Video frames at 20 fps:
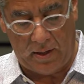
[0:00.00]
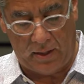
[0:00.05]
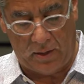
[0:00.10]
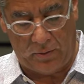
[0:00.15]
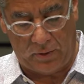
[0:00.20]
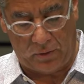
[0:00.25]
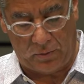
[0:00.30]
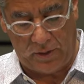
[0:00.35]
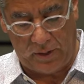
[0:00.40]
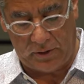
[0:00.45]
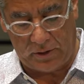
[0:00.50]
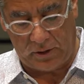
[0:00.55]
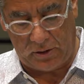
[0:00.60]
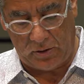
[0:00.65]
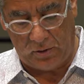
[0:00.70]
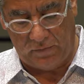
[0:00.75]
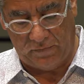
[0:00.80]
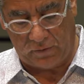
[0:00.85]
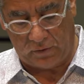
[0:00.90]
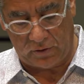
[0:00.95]
And I want to read to
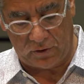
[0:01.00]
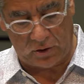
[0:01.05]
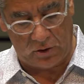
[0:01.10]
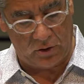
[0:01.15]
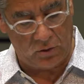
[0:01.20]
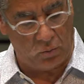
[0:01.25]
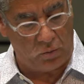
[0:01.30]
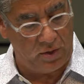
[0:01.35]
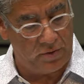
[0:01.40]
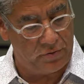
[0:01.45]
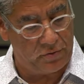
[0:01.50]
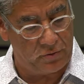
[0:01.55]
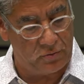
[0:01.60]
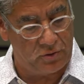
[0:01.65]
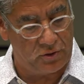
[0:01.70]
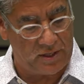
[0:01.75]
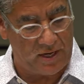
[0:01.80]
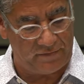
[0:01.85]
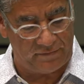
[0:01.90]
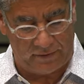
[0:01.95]
you verses 1 through
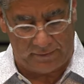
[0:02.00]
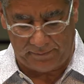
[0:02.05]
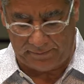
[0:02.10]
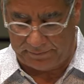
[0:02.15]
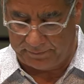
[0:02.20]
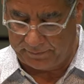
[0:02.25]
7.